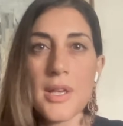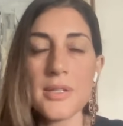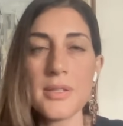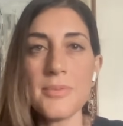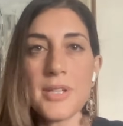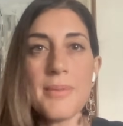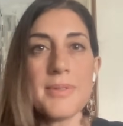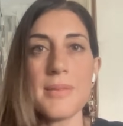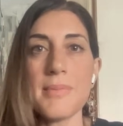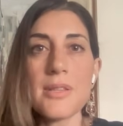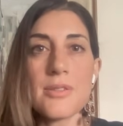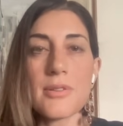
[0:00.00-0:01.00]
Sometimes that
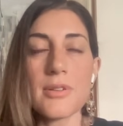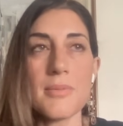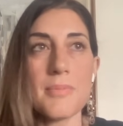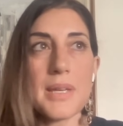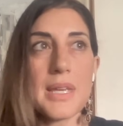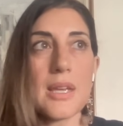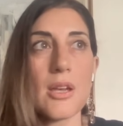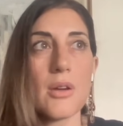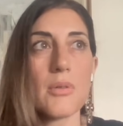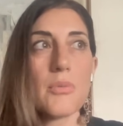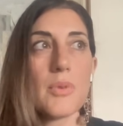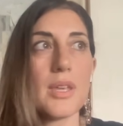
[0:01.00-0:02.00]
means you're going to be
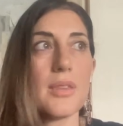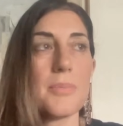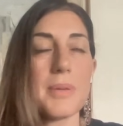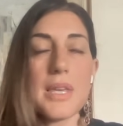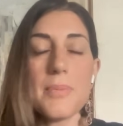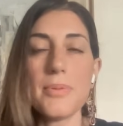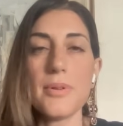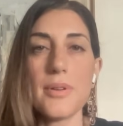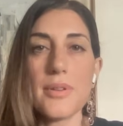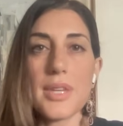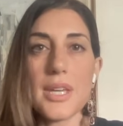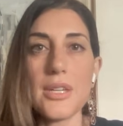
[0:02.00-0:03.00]
with
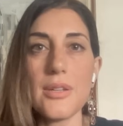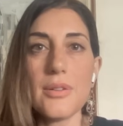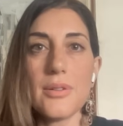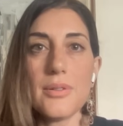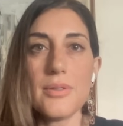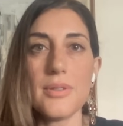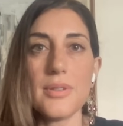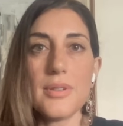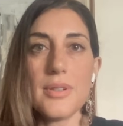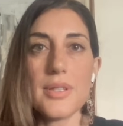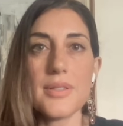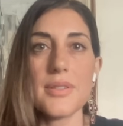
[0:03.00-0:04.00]
people that you don't
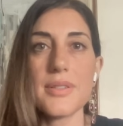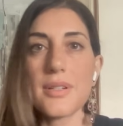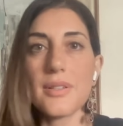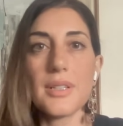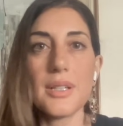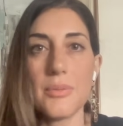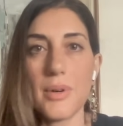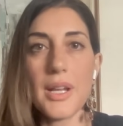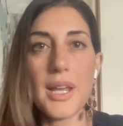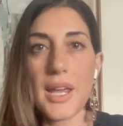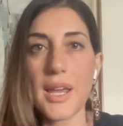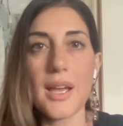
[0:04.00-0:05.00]
necessarily want
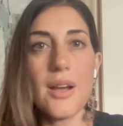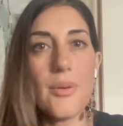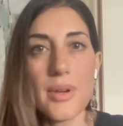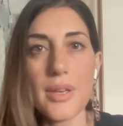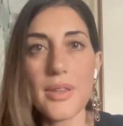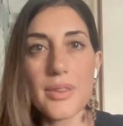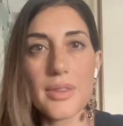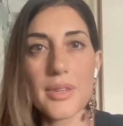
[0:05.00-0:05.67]
to hang out with.